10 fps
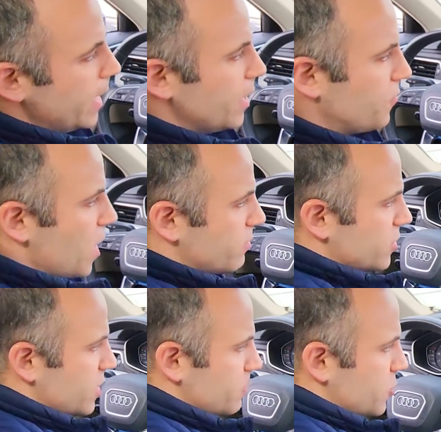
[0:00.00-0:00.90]
If you haven't
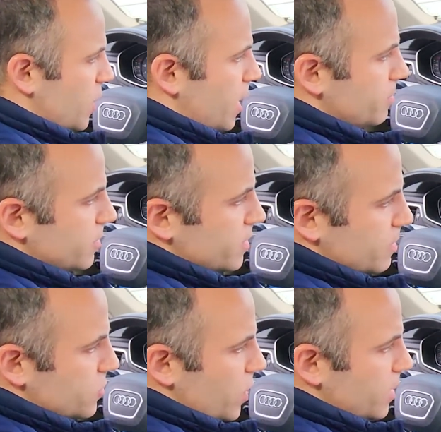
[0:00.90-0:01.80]
subscribed,
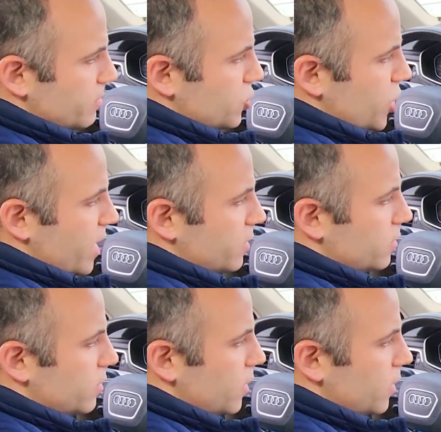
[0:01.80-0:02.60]
subscribe the channel.